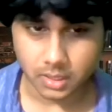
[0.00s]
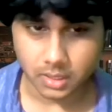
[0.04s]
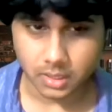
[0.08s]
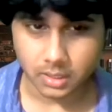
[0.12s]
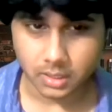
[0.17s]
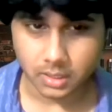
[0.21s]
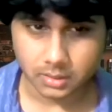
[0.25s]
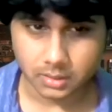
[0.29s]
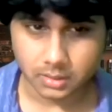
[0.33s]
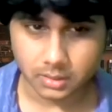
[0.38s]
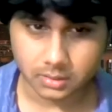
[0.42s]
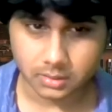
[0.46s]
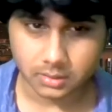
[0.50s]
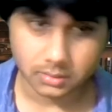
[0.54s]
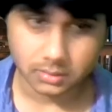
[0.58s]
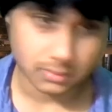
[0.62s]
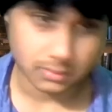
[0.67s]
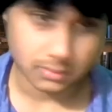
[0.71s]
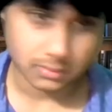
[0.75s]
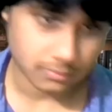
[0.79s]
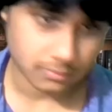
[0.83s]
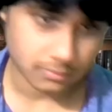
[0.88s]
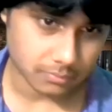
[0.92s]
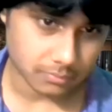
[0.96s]
And
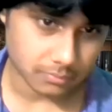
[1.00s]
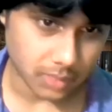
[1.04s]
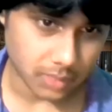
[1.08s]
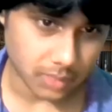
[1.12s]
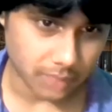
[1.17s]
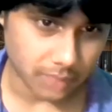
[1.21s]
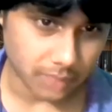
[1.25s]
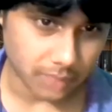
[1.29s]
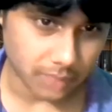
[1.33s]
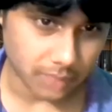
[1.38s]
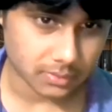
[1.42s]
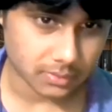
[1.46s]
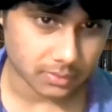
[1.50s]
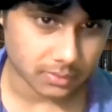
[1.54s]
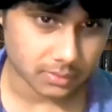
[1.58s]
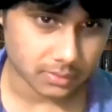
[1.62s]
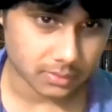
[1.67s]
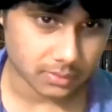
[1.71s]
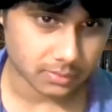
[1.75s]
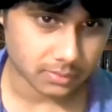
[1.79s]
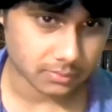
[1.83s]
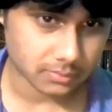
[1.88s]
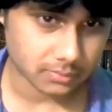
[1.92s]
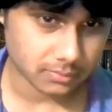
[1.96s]

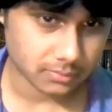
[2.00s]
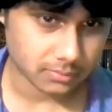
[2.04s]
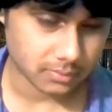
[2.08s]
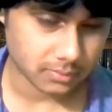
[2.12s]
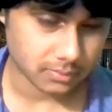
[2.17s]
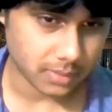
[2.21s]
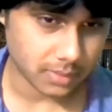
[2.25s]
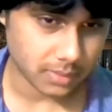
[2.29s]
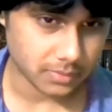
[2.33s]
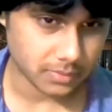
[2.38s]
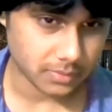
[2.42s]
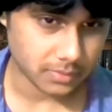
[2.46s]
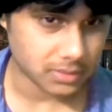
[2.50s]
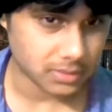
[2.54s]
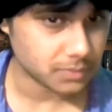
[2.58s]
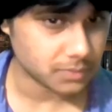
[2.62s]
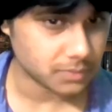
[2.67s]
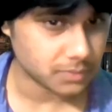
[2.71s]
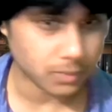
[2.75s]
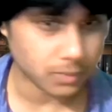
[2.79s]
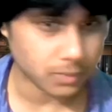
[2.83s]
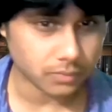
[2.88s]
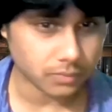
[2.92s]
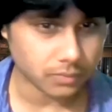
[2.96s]
after, I mean,
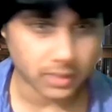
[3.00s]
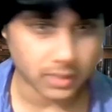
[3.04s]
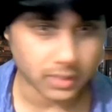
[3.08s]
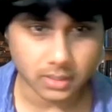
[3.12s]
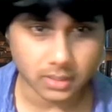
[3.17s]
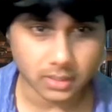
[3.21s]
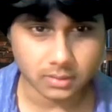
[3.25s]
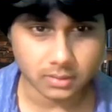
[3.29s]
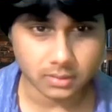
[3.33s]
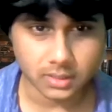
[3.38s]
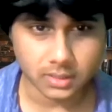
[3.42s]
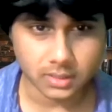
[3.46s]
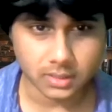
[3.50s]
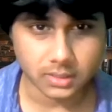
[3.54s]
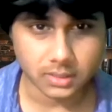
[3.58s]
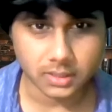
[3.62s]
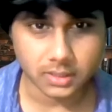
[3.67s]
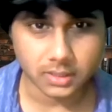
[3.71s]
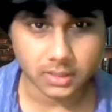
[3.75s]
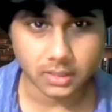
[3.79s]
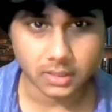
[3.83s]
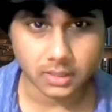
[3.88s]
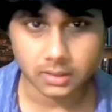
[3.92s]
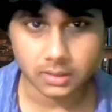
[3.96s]
this pawn white cannot really
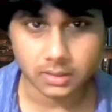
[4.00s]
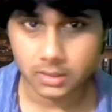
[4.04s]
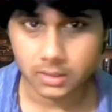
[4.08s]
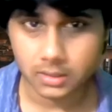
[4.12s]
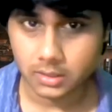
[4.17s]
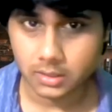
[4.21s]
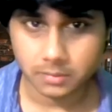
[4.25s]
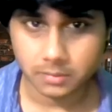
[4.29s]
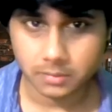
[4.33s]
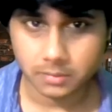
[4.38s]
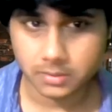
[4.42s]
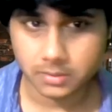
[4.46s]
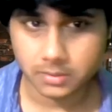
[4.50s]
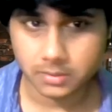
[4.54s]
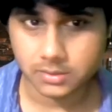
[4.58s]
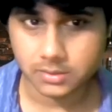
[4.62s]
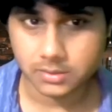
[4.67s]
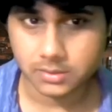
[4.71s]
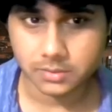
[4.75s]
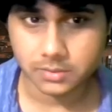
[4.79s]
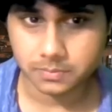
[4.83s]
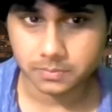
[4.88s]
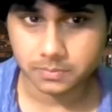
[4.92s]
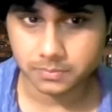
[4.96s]
take because
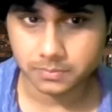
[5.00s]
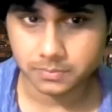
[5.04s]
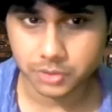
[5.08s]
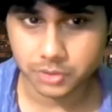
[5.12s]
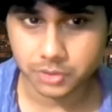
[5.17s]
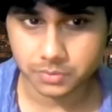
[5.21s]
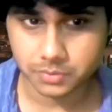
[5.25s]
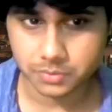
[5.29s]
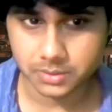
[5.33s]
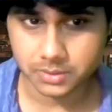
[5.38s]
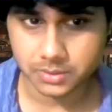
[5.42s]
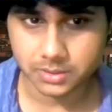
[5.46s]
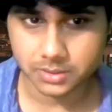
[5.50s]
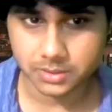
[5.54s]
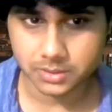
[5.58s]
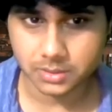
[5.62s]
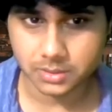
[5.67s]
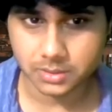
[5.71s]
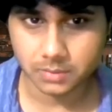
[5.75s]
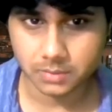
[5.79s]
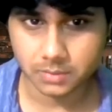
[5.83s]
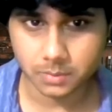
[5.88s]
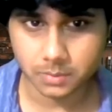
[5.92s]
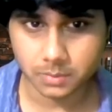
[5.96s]
this bishop is
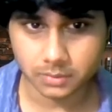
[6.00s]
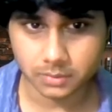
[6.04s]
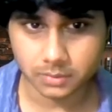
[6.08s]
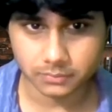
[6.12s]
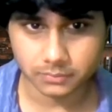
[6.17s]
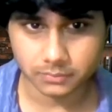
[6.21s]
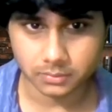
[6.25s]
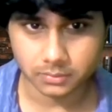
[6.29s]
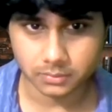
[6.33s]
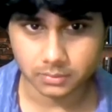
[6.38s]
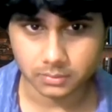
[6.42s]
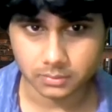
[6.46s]
extremely powerful.